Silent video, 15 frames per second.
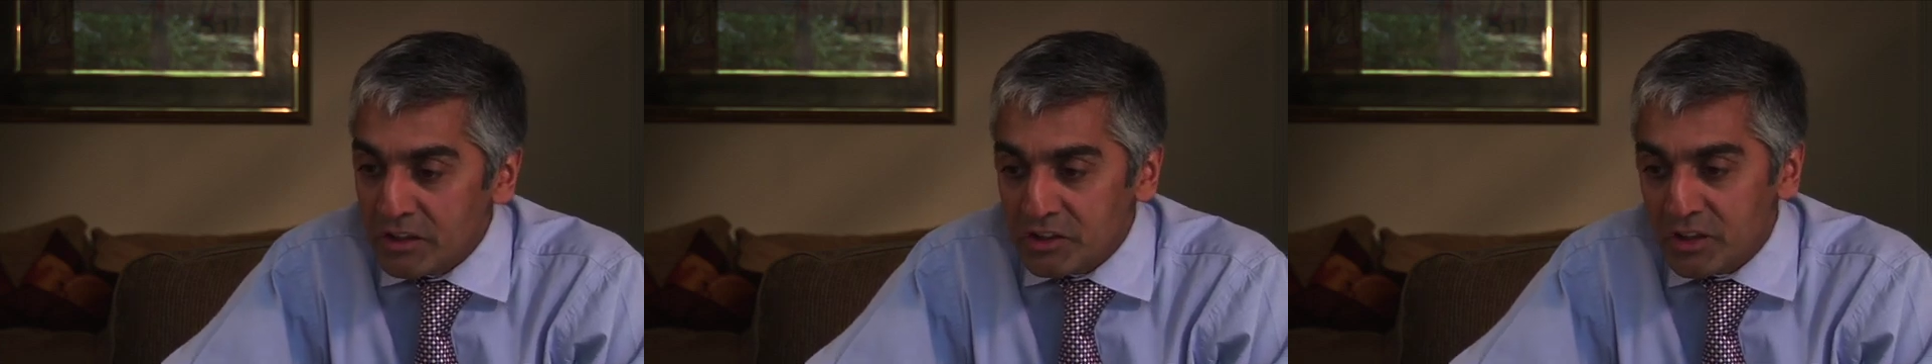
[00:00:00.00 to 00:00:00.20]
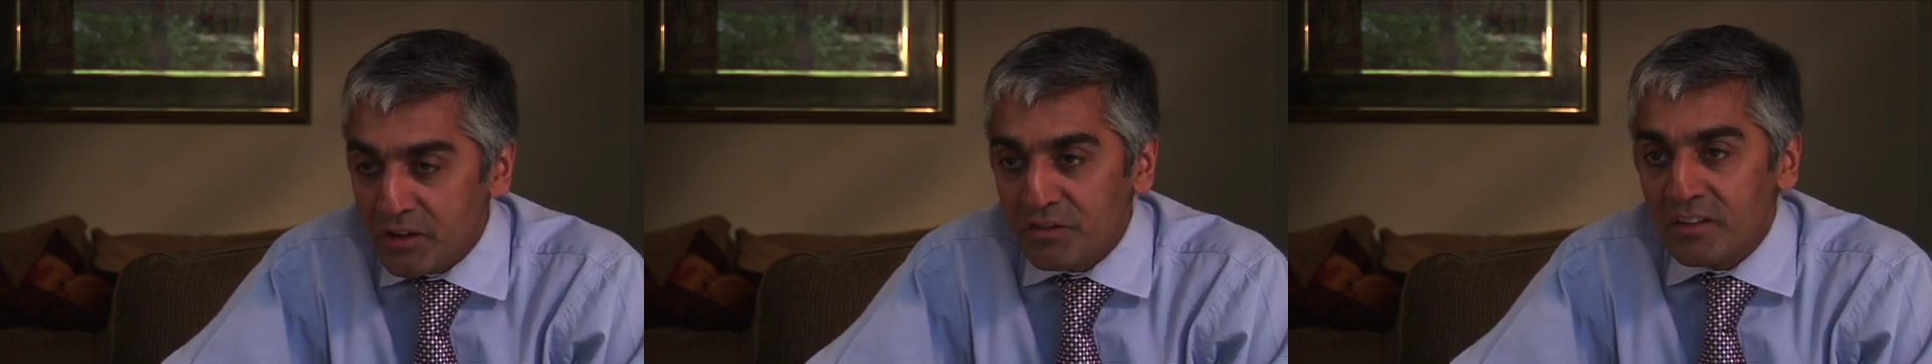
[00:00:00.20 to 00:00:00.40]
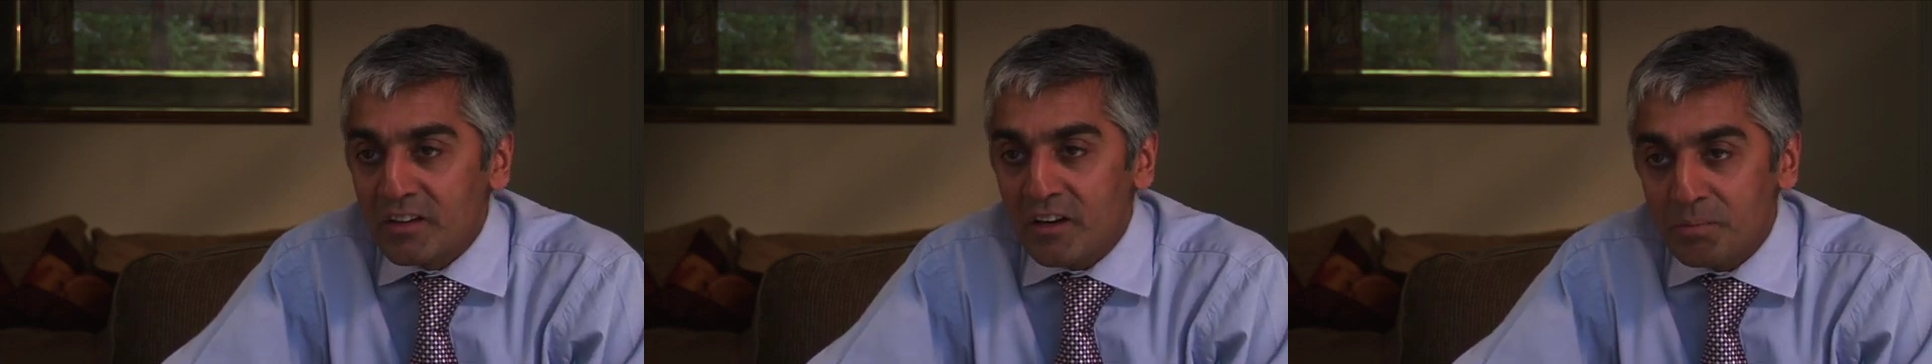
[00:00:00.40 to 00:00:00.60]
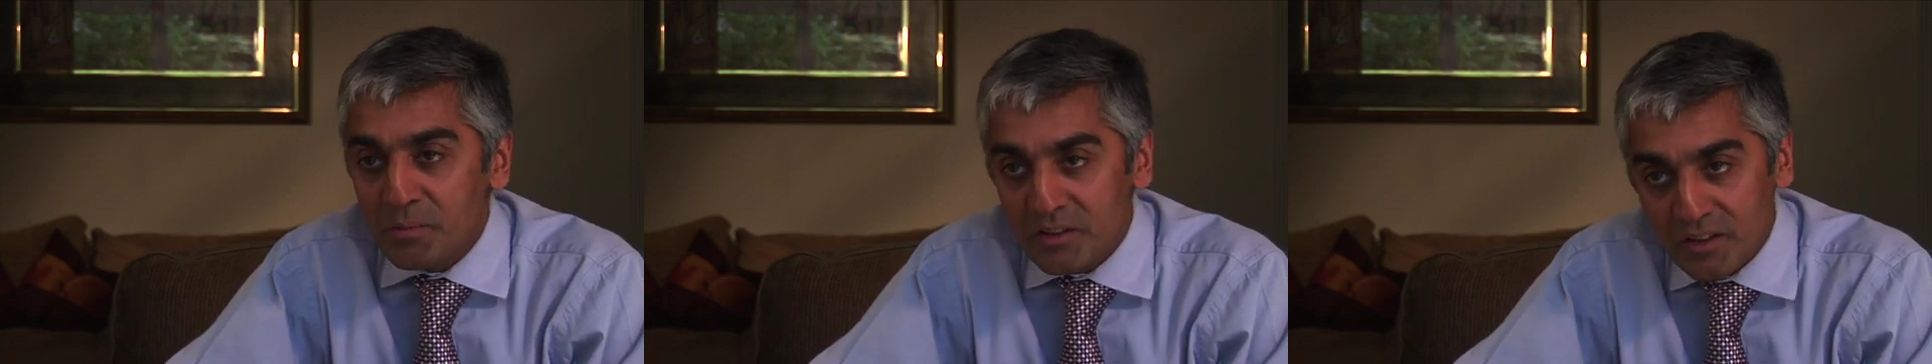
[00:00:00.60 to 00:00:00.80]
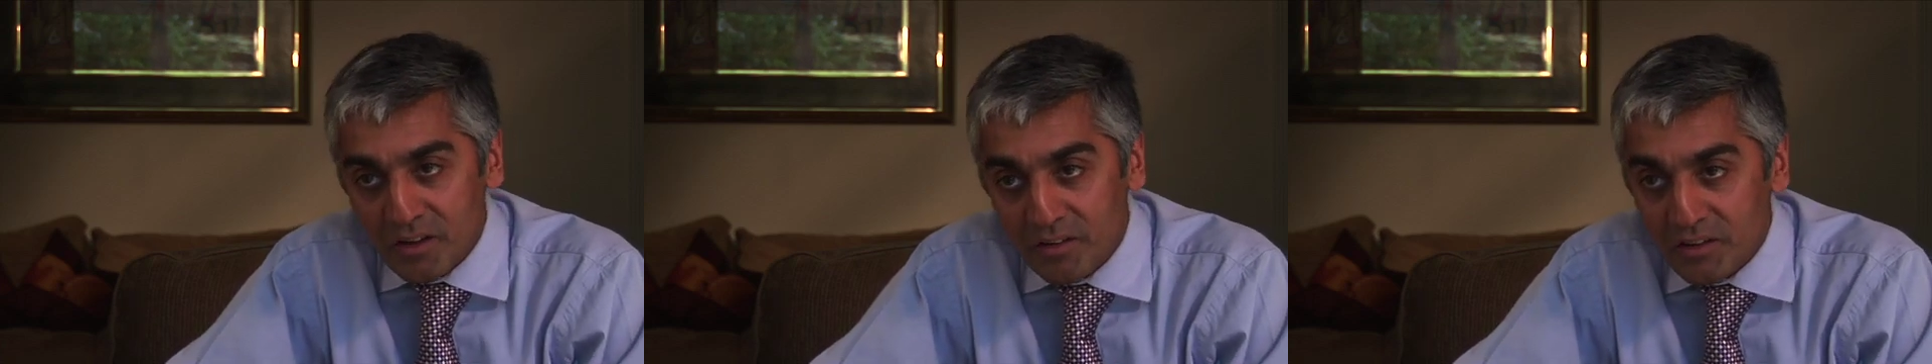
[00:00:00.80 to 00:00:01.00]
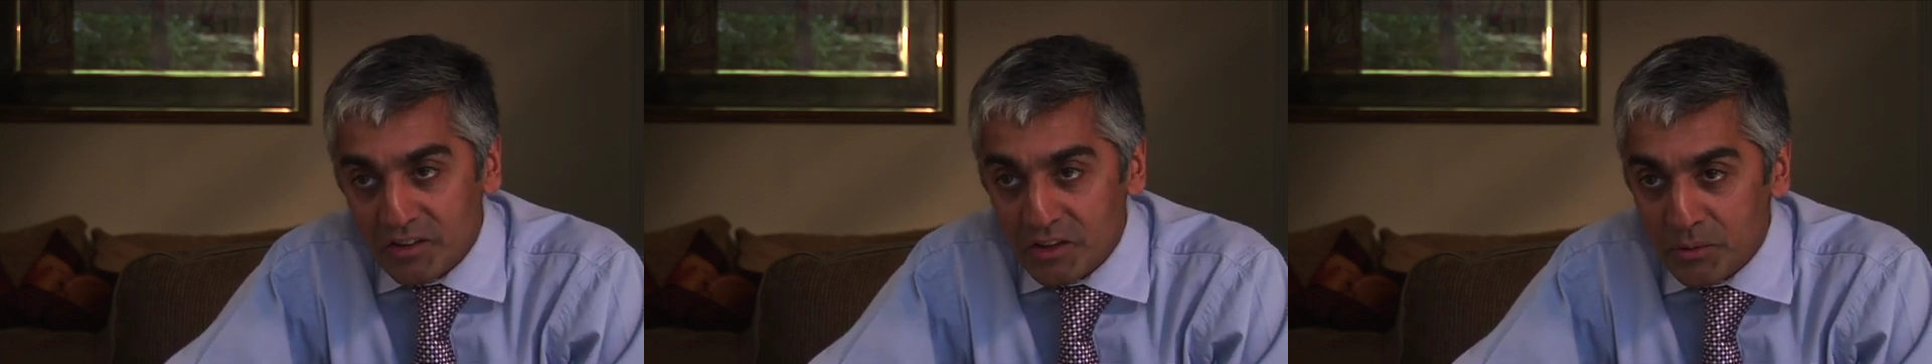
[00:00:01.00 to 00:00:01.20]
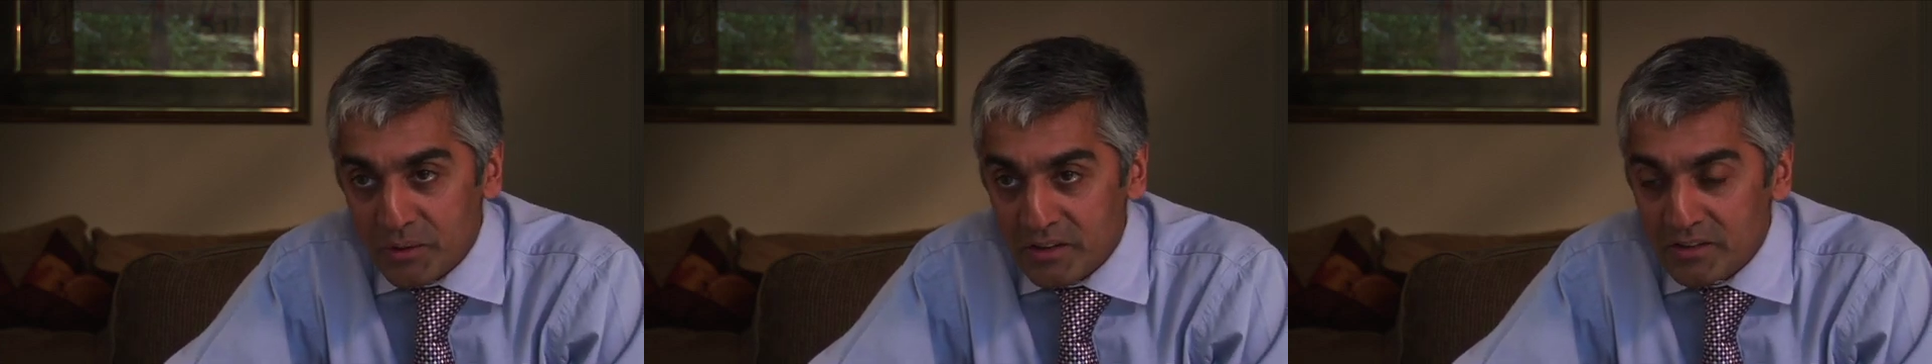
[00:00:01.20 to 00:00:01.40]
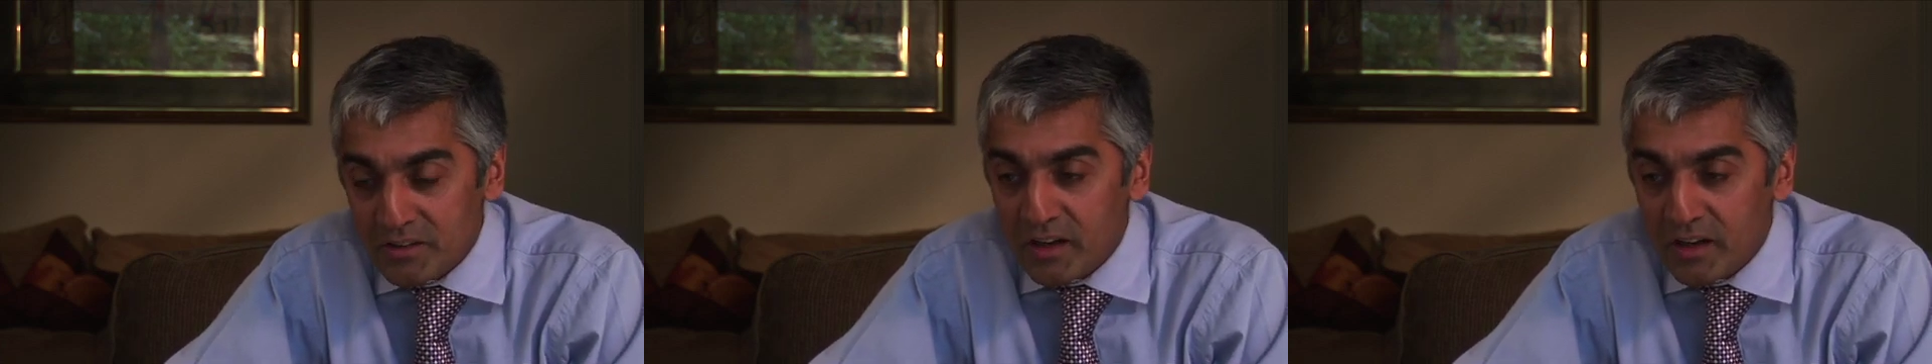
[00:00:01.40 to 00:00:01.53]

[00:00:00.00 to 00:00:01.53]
So if the government can't do it,